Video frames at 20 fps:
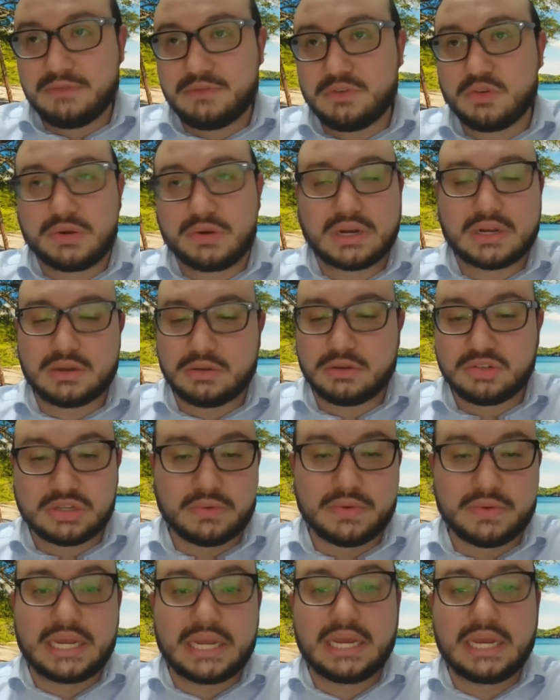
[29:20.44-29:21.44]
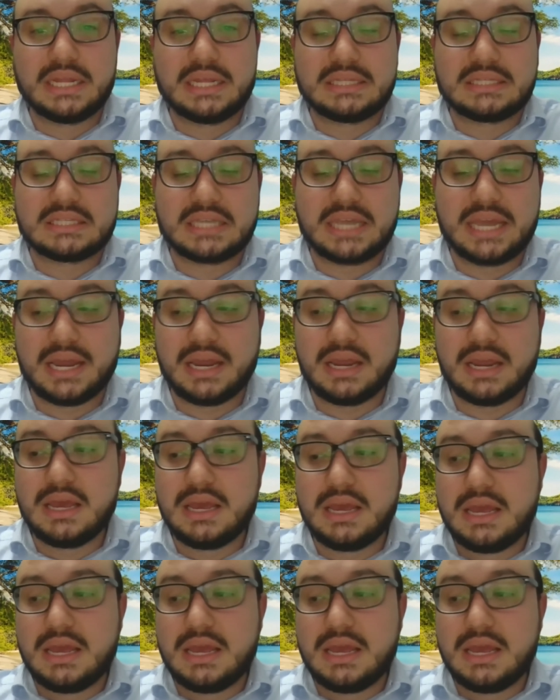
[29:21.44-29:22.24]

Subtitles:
you're a Costa Rican, let's say,